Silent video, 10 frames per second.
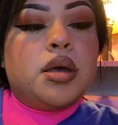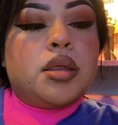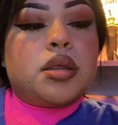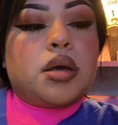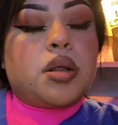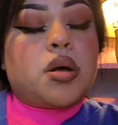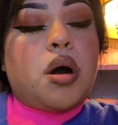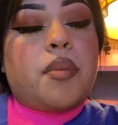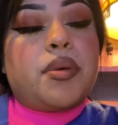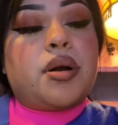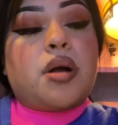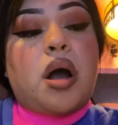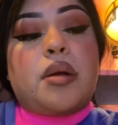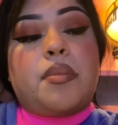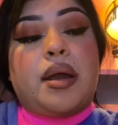The glucometer
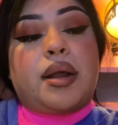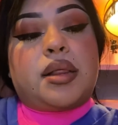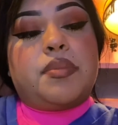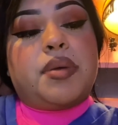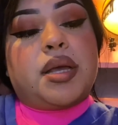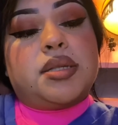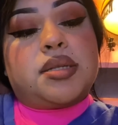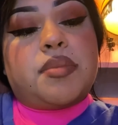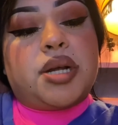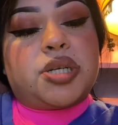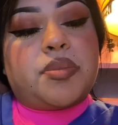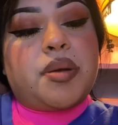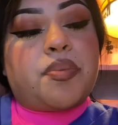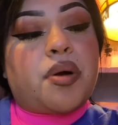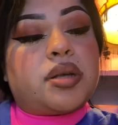automatically begins the
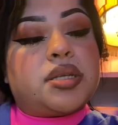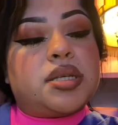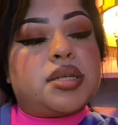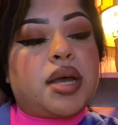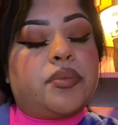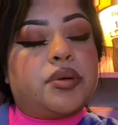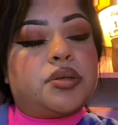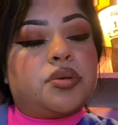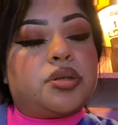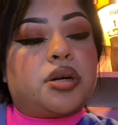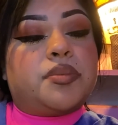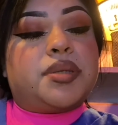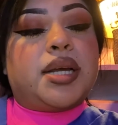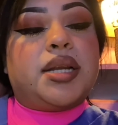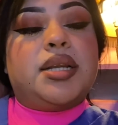measurement process and results are
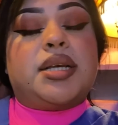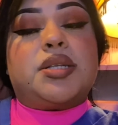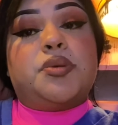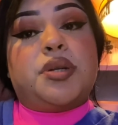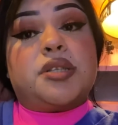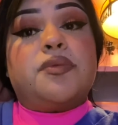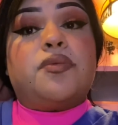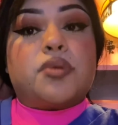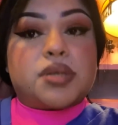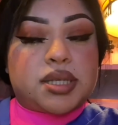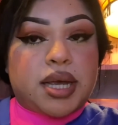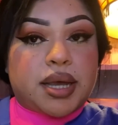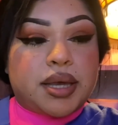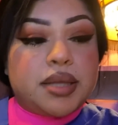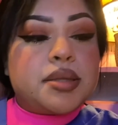obtained in as soon as 4
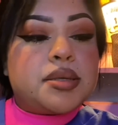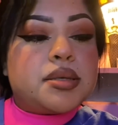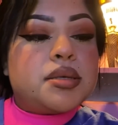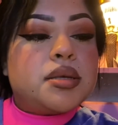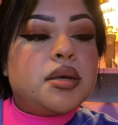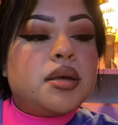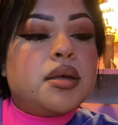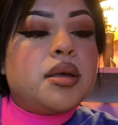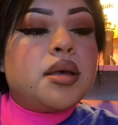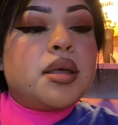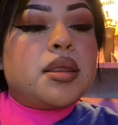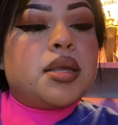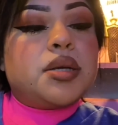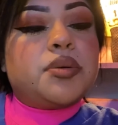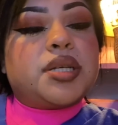seconds.
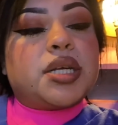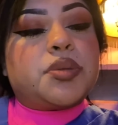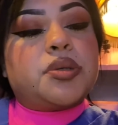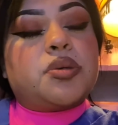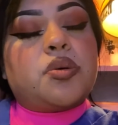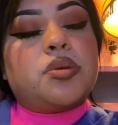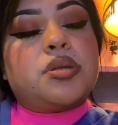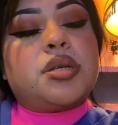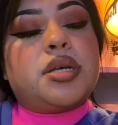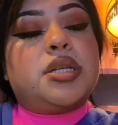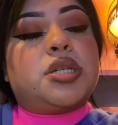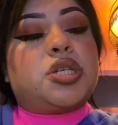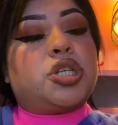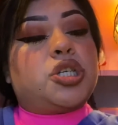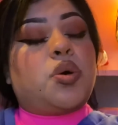The test result is
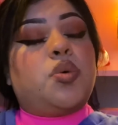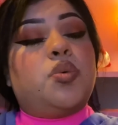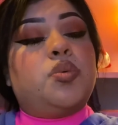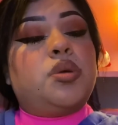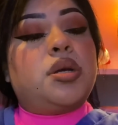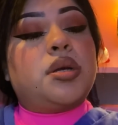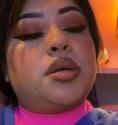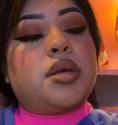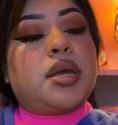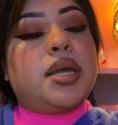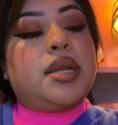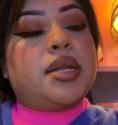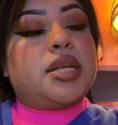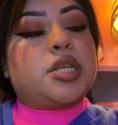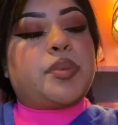shown in the
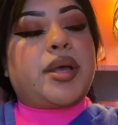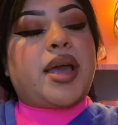display.